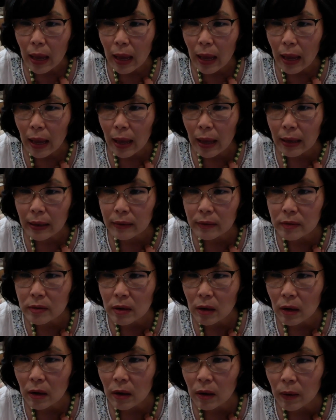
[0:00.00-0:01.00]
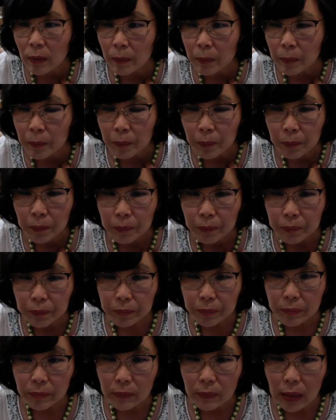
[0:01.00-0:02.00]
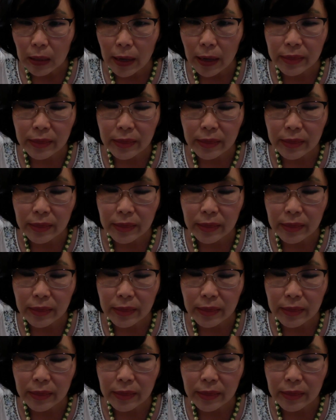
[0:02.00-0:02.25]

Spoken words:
and I